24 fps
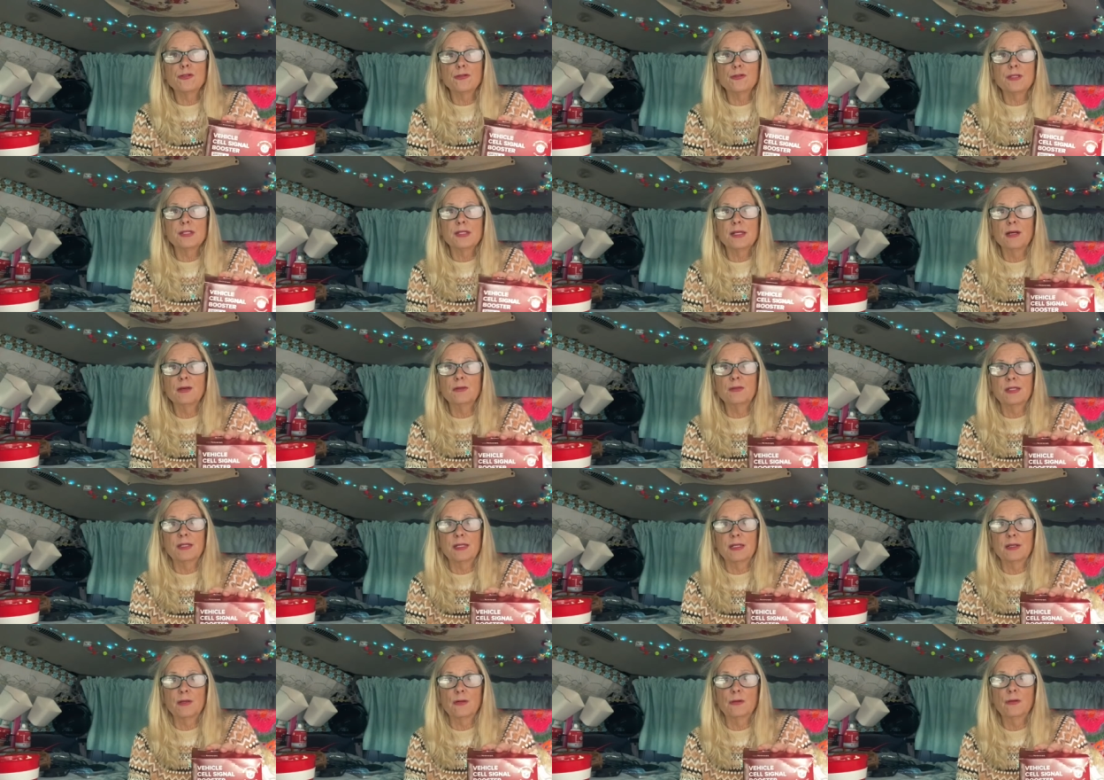your cell
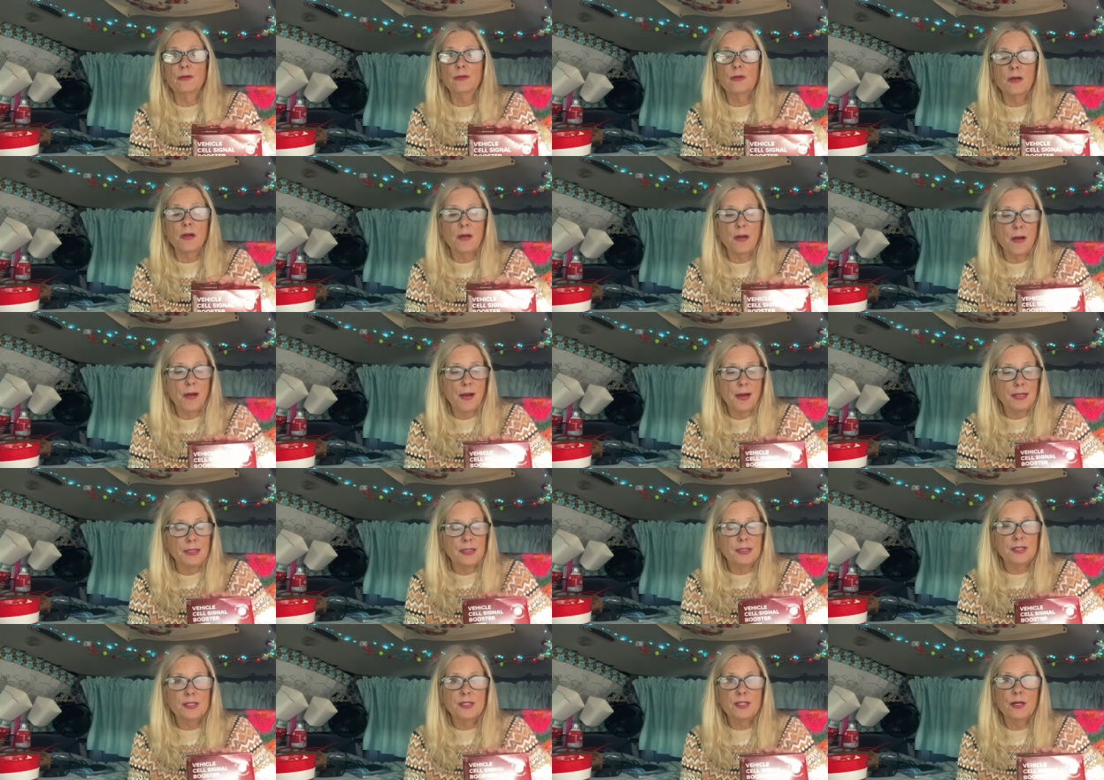signal.
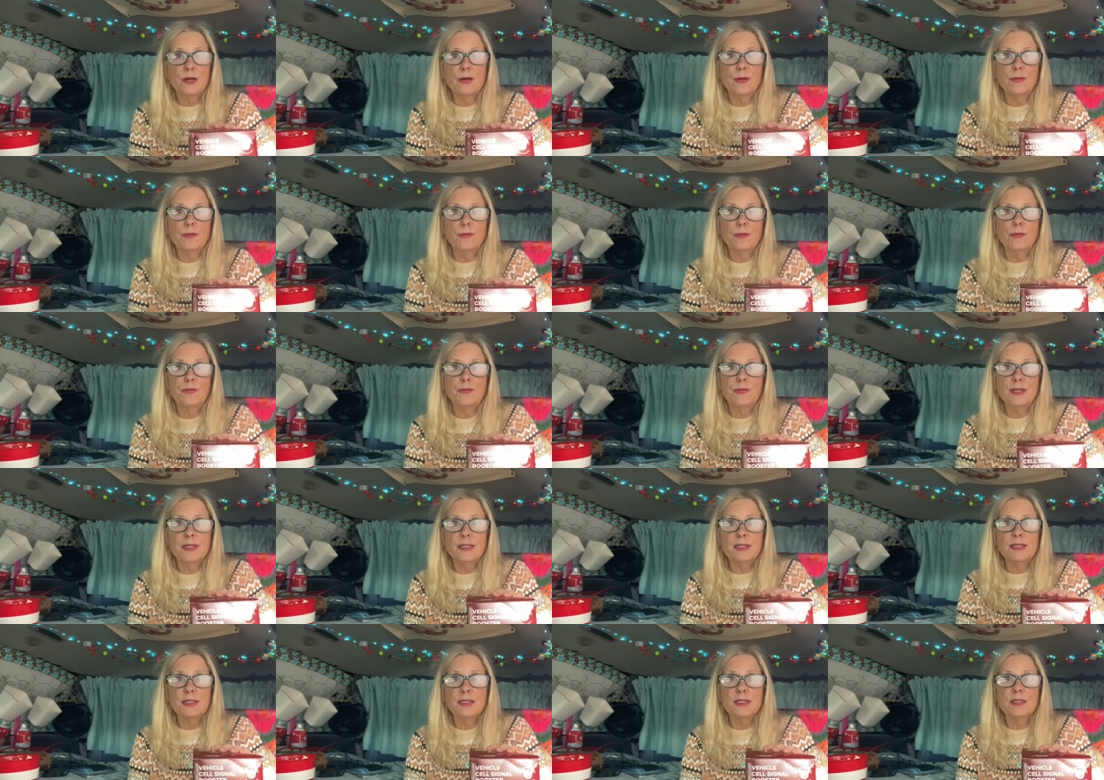So
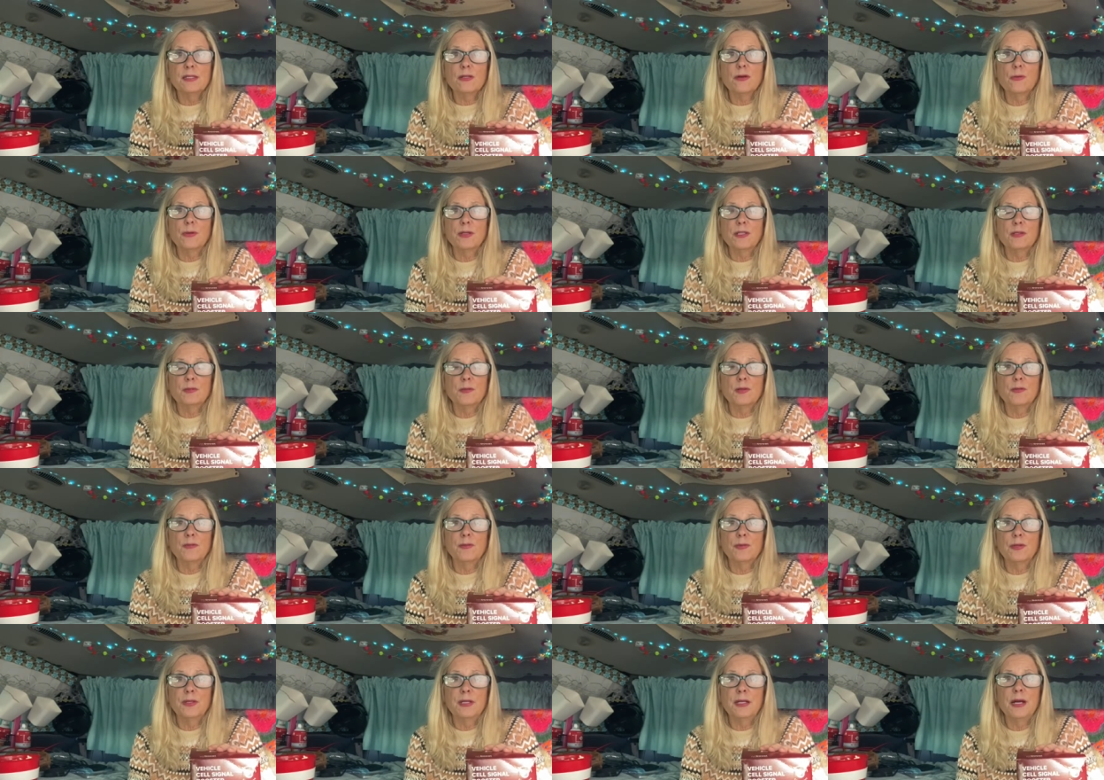this is going to be
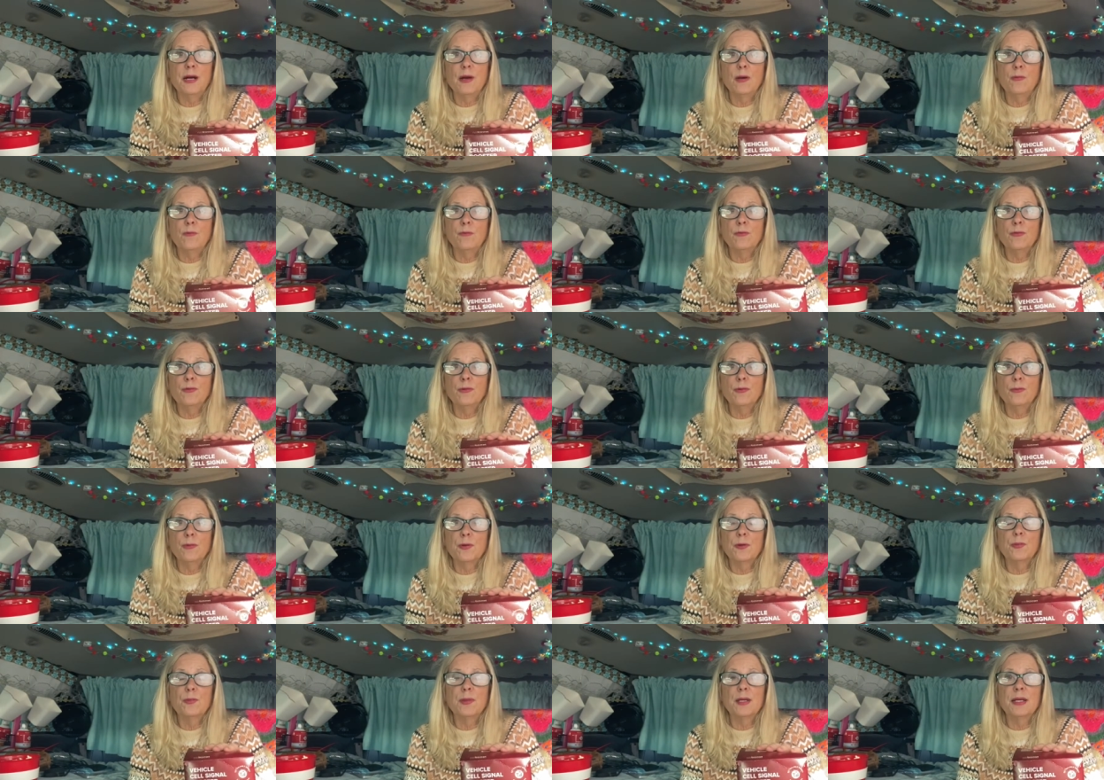really helpful
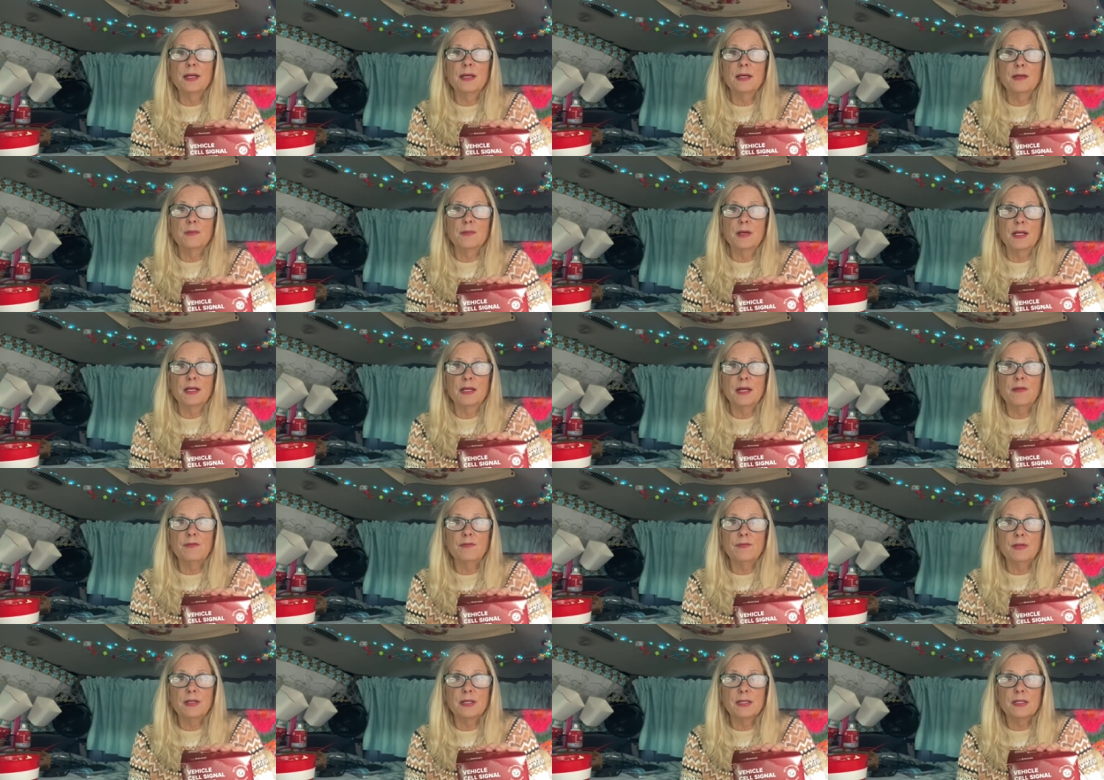with me getting my
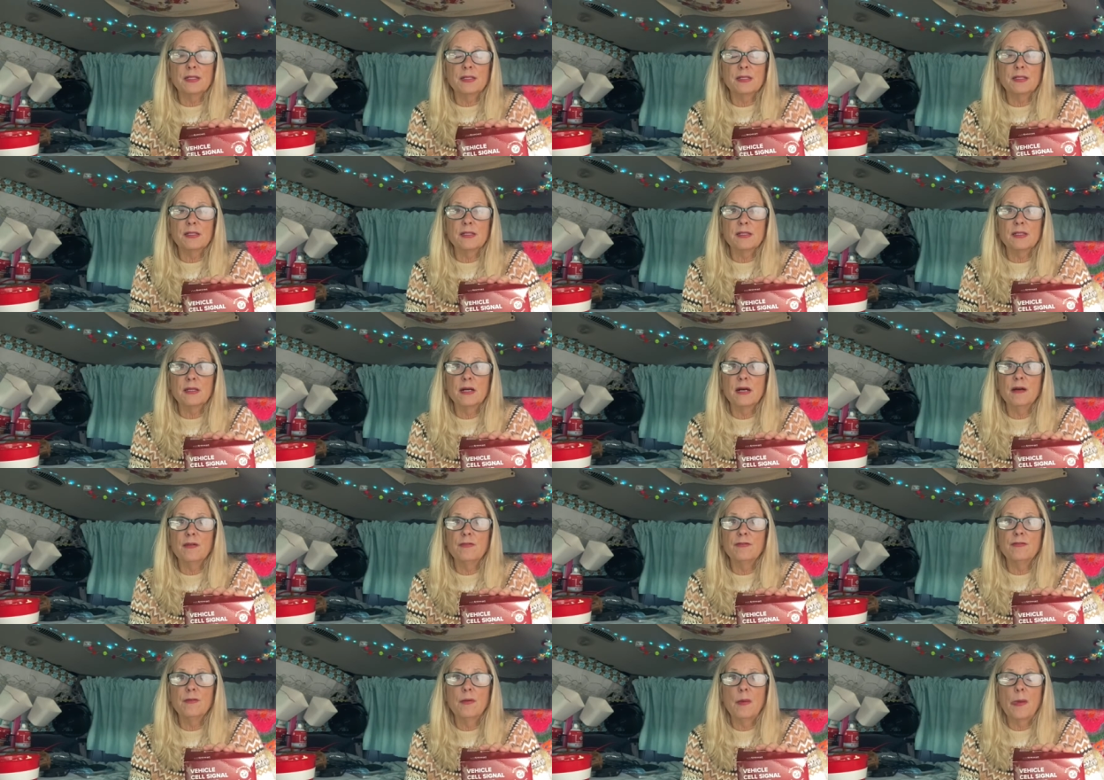Netflix and stuff.